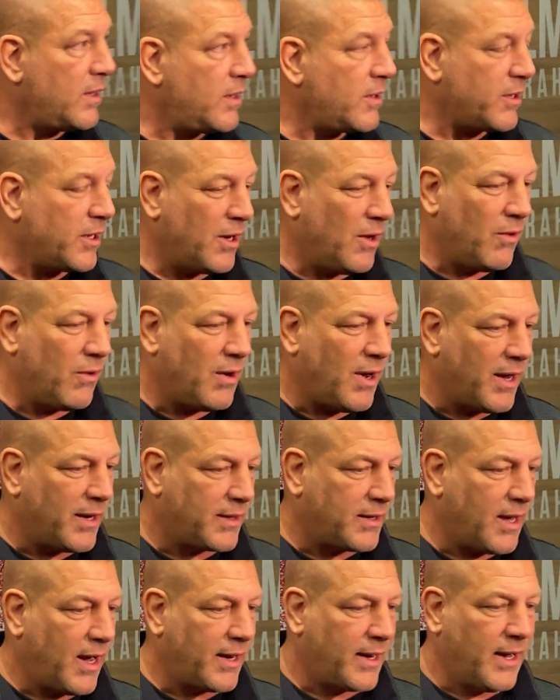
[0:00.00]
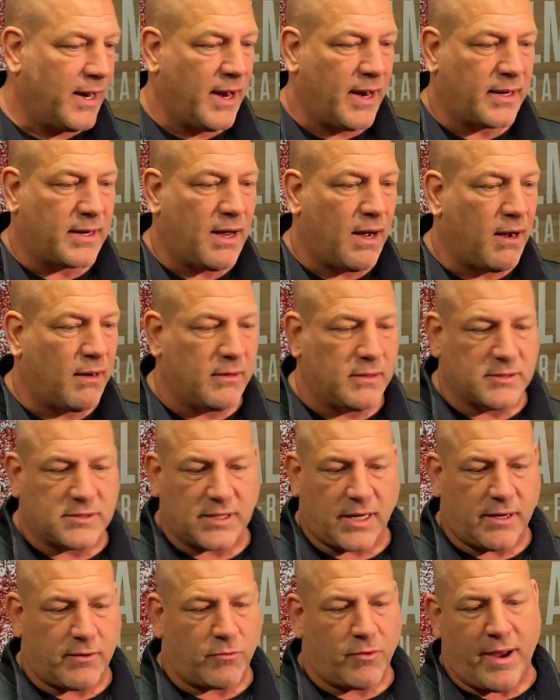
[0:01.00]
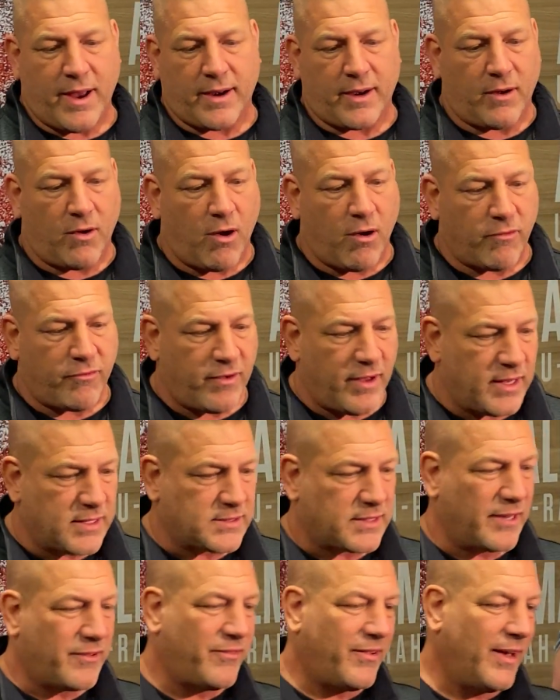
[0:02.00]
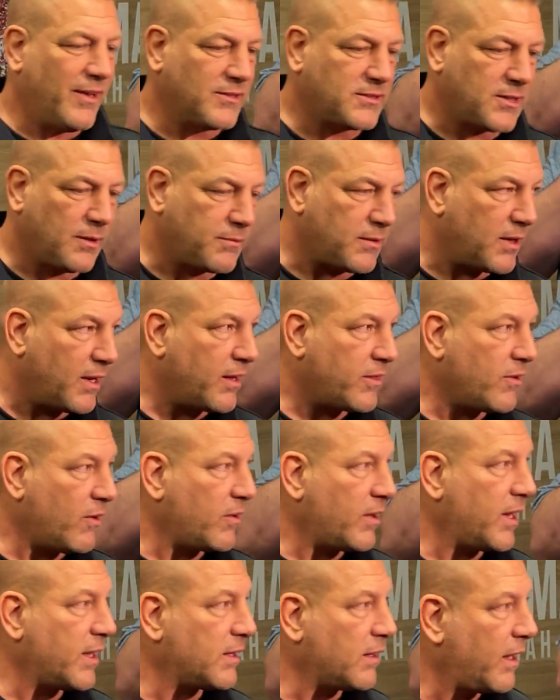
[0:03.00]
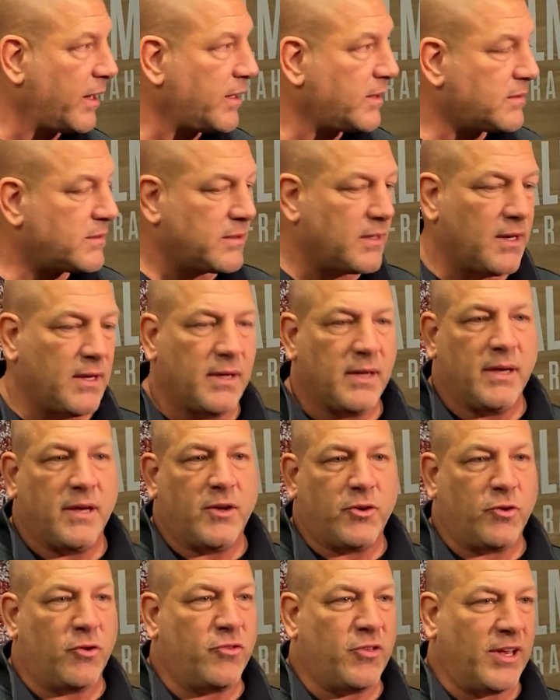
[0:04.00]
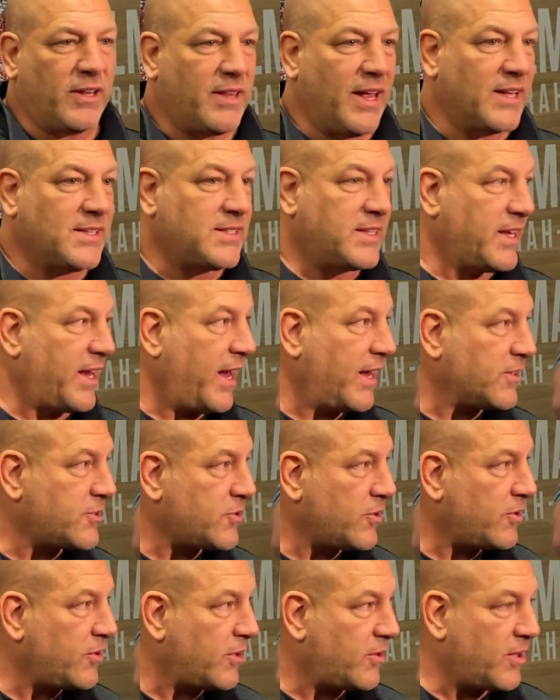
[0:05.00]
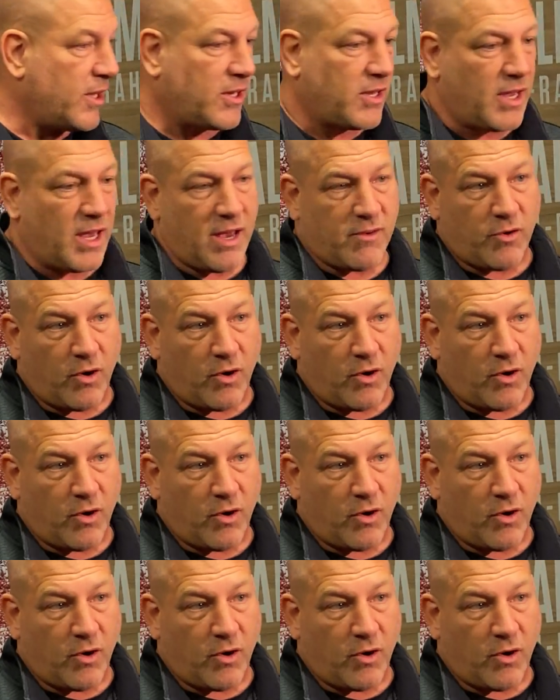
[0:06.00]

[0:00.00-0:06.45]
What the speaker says: You know, I got out of college, I ran an offense, I found something I thought I liked. You think that's the answer? You think you have